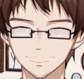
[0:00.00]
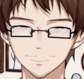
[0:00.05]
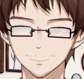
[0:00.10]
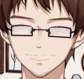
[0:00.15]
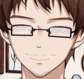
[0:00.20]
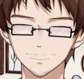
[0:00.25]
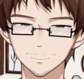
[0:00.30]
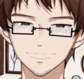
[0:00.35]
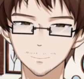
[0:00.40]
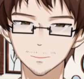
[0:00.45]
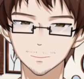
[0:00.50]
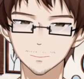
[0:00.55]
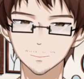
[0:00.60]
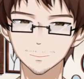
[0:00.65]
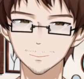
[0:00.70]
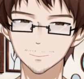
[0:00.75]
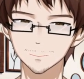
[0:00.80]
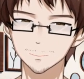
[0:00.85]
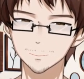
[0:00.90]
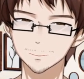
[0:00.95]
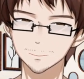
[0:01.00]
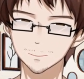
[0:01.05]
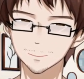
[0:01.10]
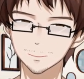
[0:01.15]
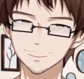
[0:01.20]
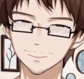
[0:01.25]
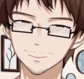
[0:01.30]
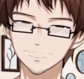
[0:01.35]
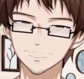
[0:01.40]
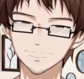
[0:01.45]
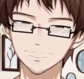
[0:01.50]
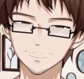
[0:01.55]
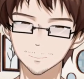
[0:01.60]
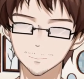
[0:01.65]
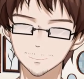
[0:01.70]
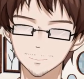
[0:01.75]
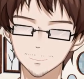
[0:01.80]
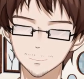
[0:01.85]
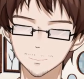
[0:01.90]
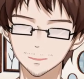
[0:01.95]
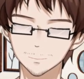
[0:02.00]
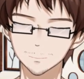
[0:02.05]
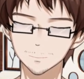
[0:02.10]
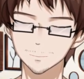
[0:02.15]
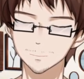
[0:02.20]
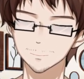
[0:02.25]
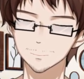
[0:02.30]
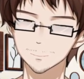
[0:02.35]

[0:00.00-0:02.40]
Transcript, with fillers: so, yeah, if you somehow watch